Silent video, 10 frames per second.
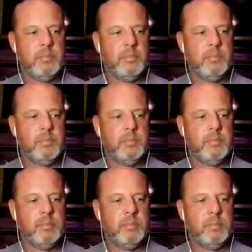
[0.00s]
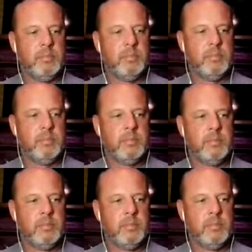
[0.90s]

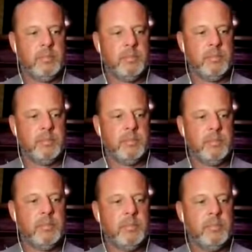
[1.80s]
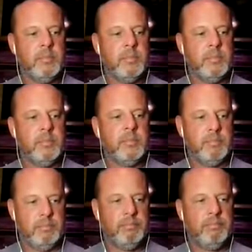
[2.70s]

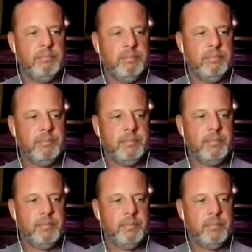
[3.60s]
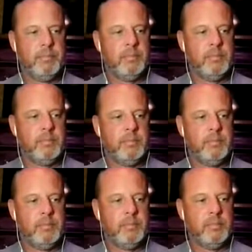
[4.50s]

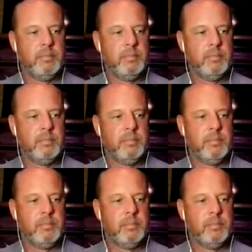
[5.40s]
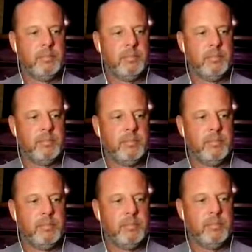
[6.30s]

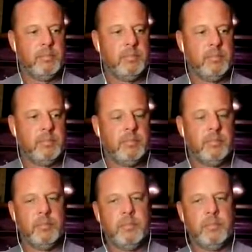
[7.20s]
[no speech]